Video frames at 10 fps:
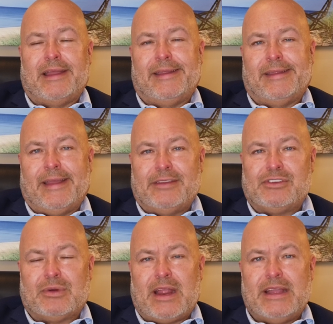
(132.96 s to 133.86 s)
and as
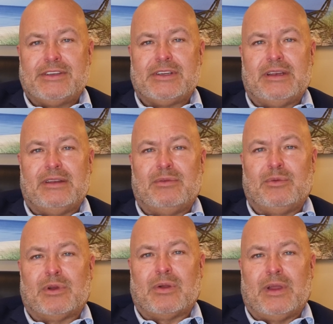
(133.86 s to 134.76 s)
your agent,
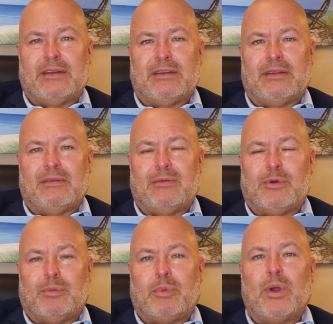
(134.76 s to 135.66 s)

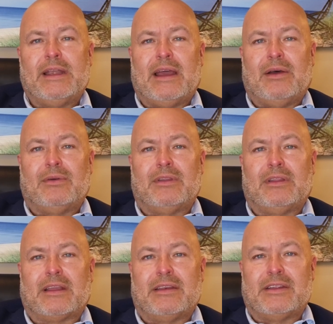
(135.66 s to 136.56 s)
we'll point out
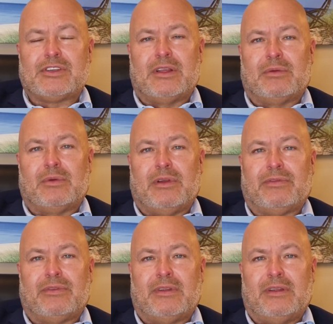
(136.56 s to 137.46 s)
the condition of the
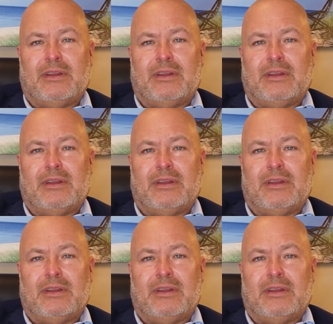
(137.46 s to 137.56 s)
roof,